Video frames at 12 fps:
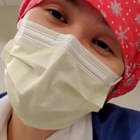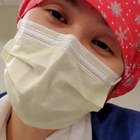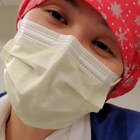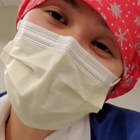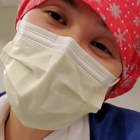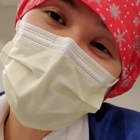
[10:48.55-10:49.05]
I
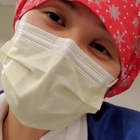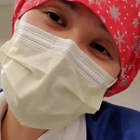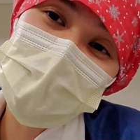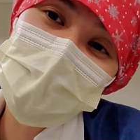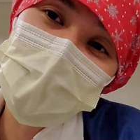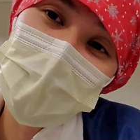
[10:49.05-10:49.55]
really
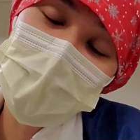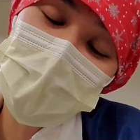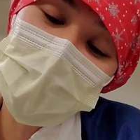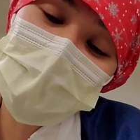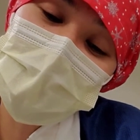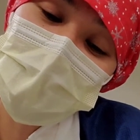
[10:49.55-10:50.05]
appreciate
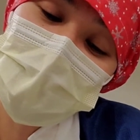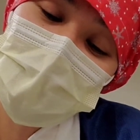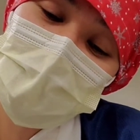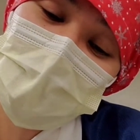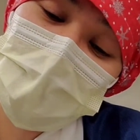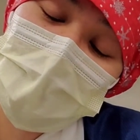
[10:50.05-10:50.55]
it.
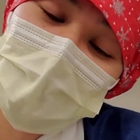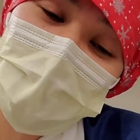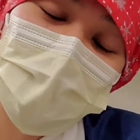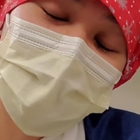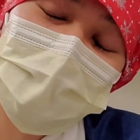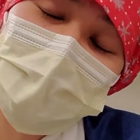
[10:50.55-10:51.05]
I
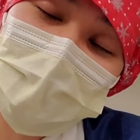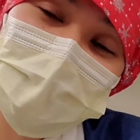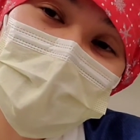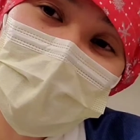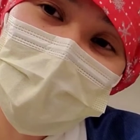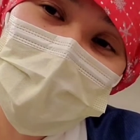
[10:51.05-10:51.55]
hope you guys
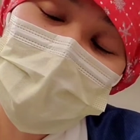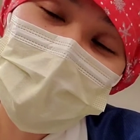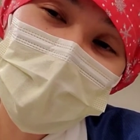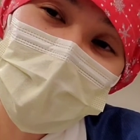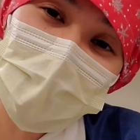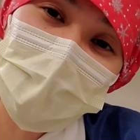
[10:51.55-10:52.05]
like this
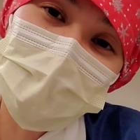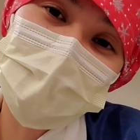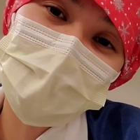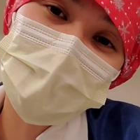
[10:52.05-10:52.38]
video.